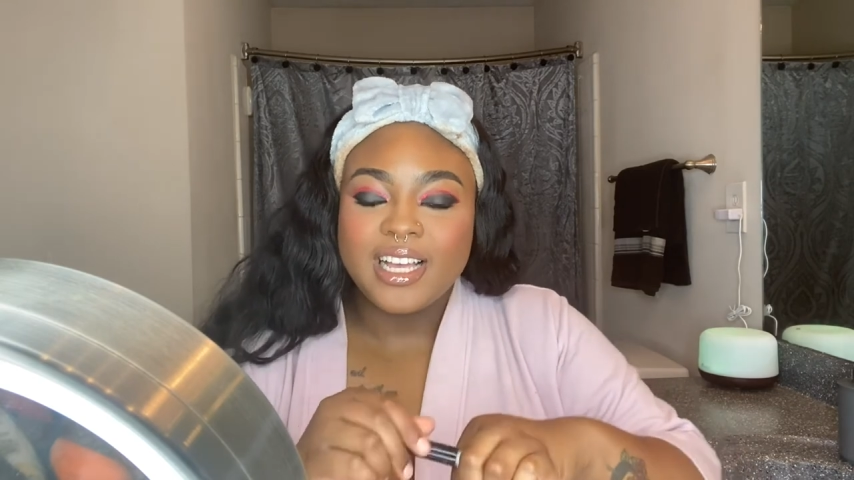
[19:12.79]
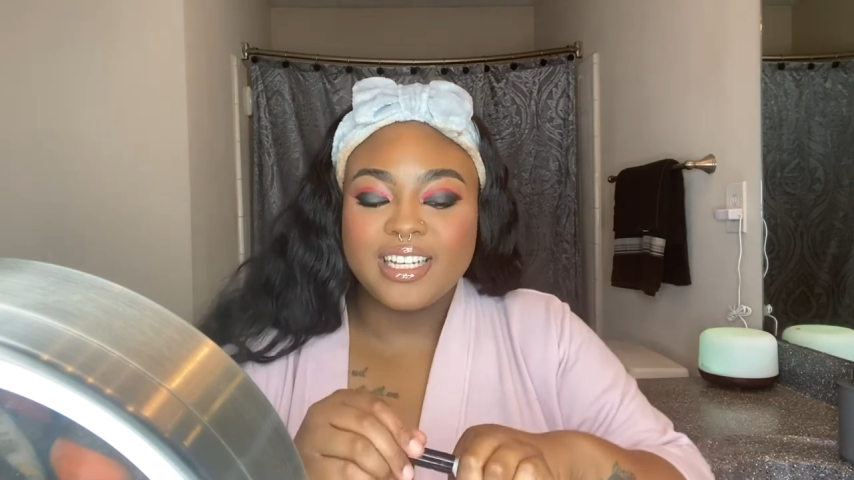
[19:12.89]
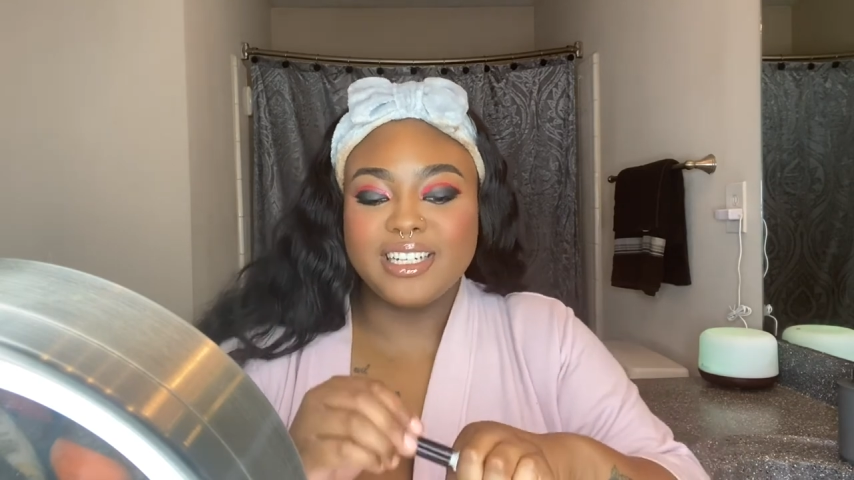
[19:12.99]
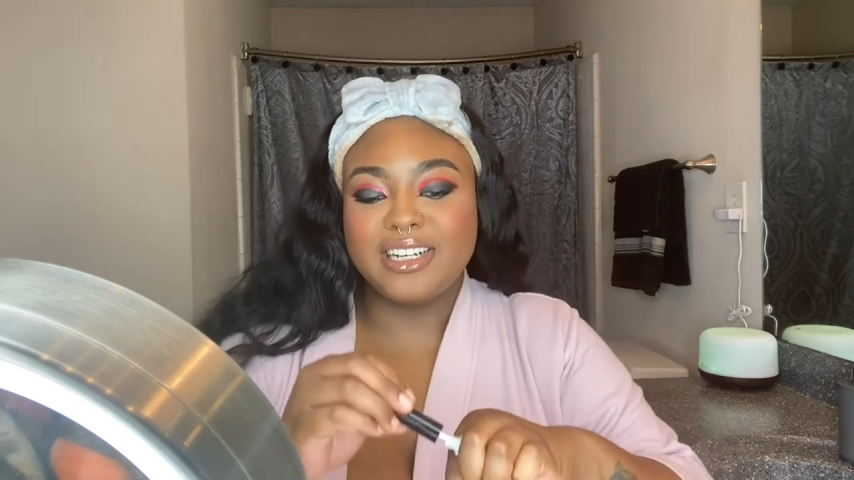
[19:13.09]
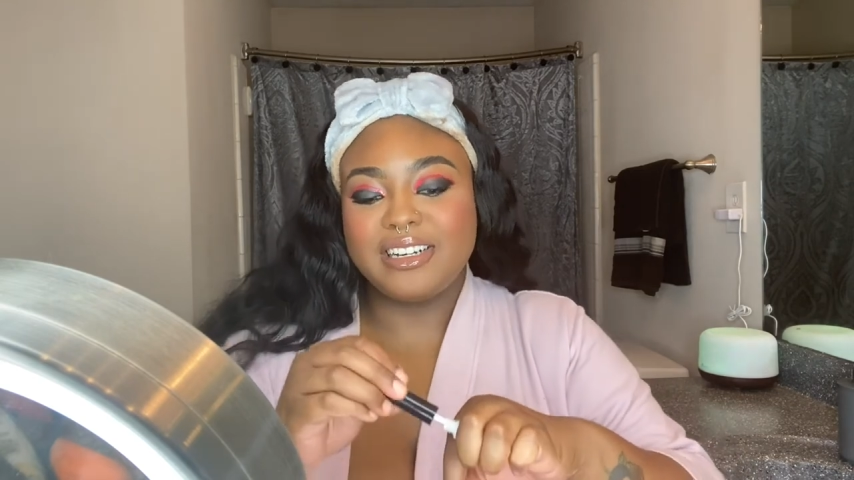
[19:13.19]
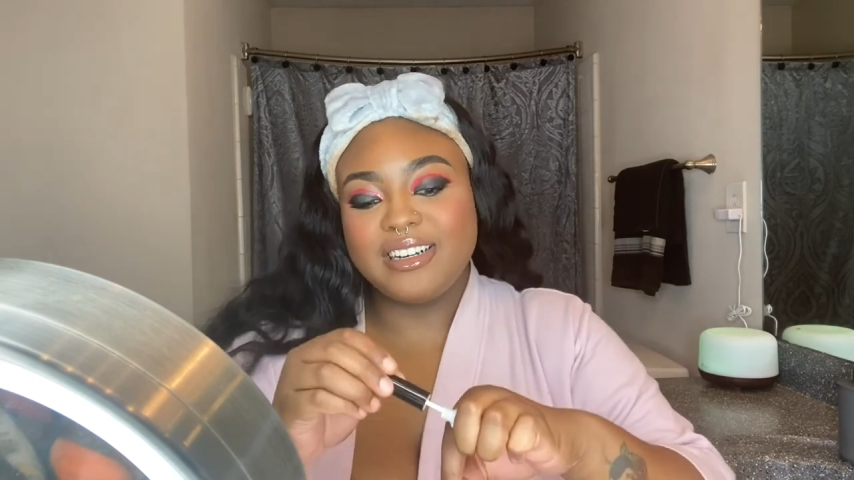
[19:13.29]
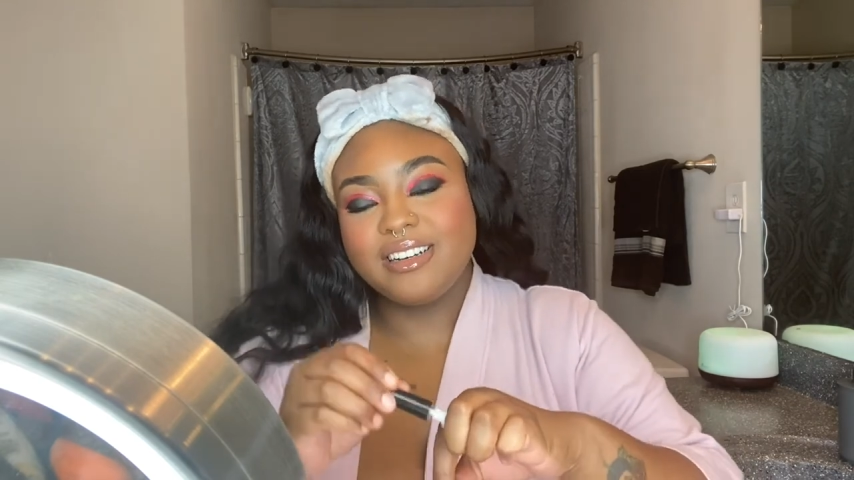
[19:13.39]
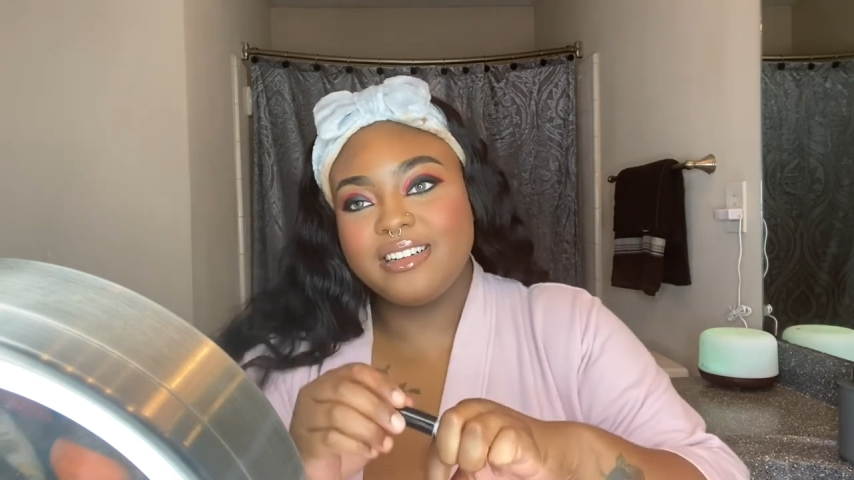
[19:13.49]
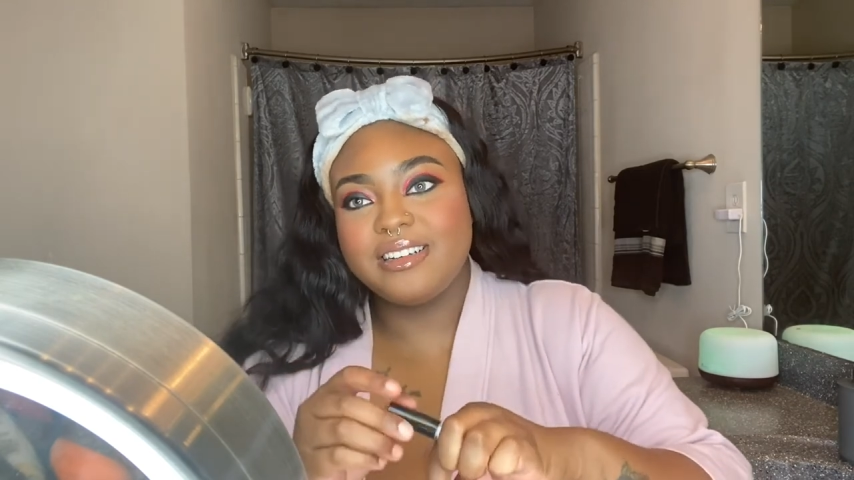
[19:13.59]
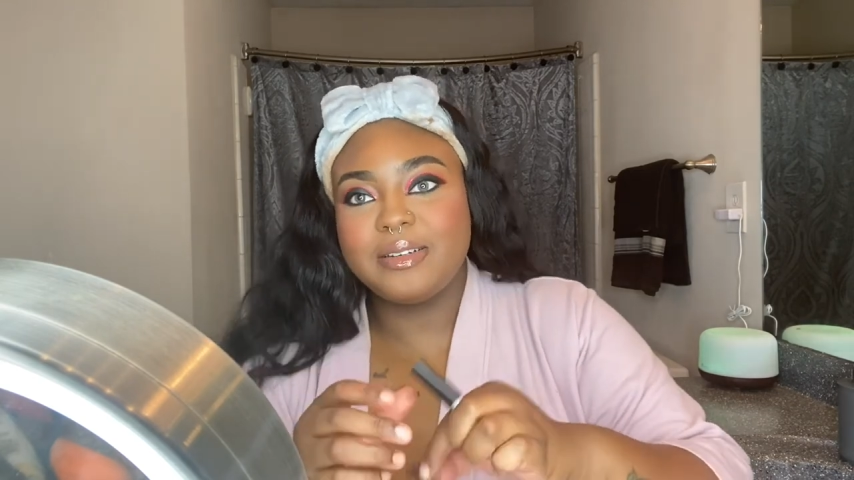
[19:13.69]

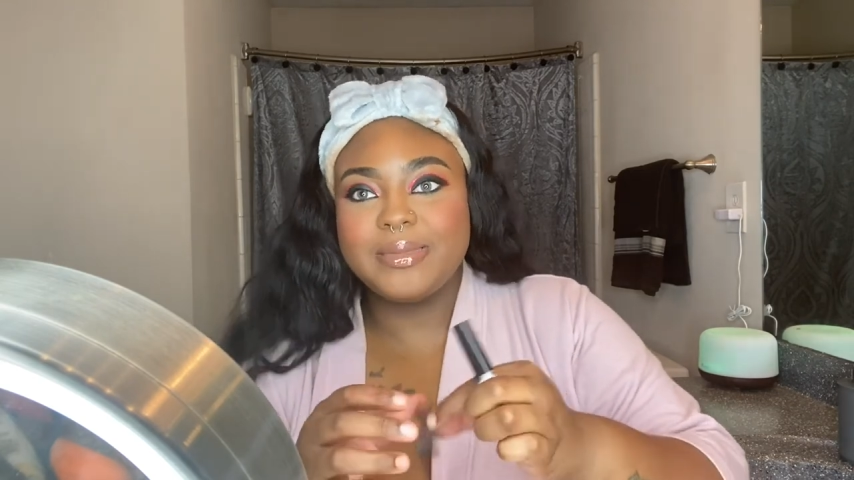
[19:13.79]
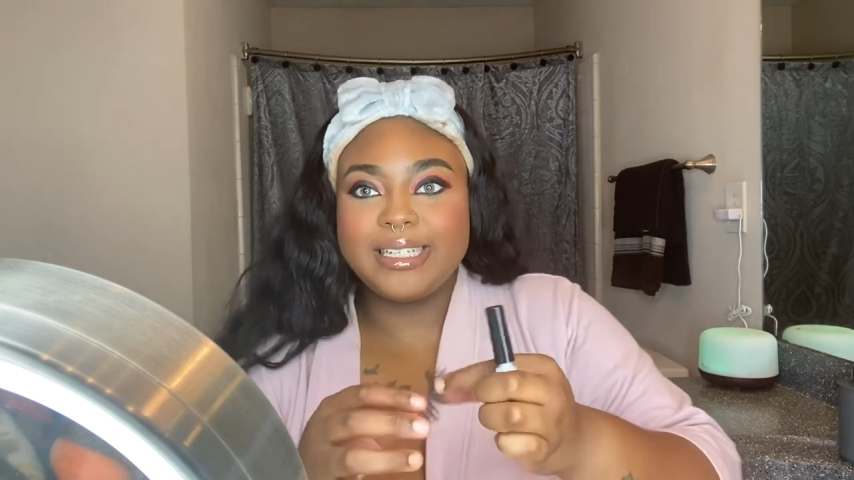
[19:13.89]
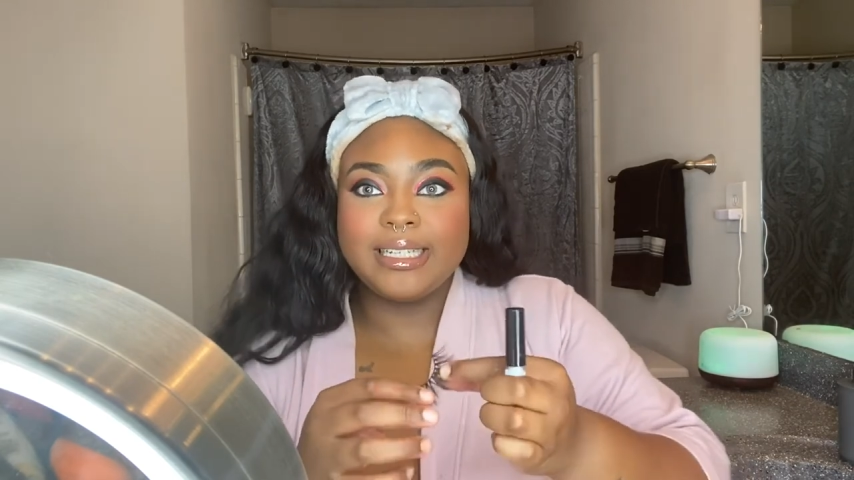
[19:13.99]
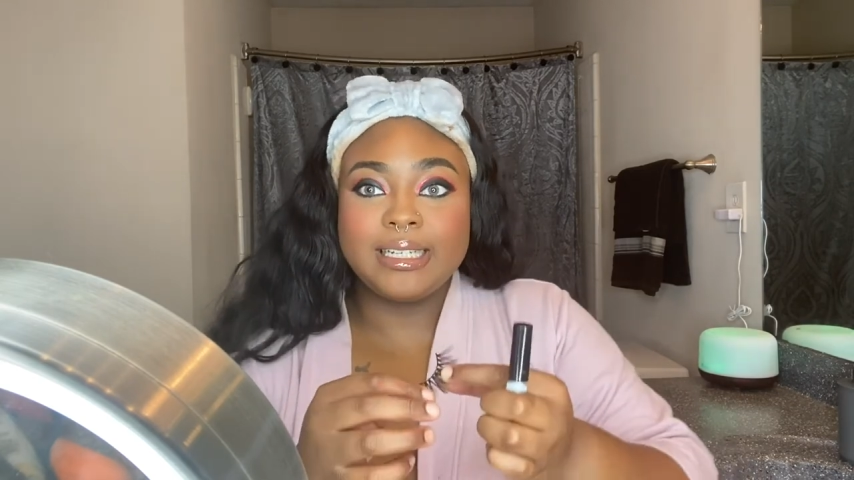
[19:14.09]
coming